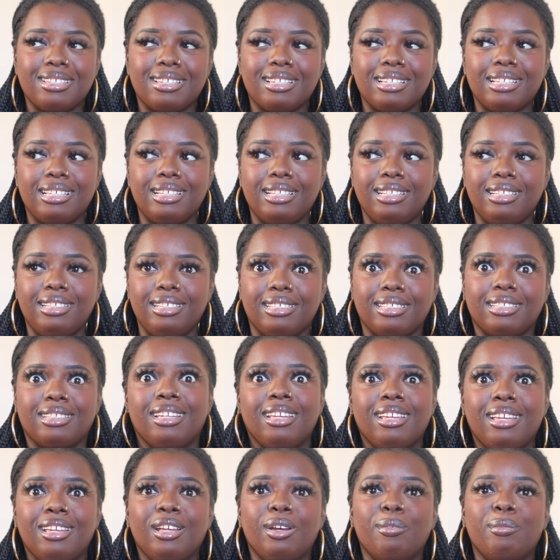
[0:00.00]
Ugh.
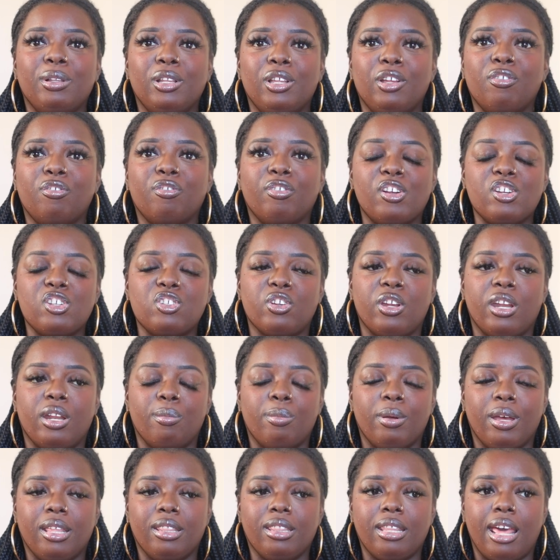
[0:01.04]
I'm a little
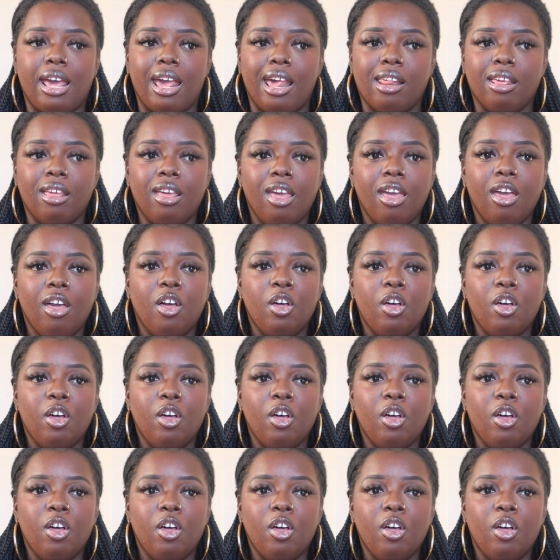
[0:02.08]
frustrated by that.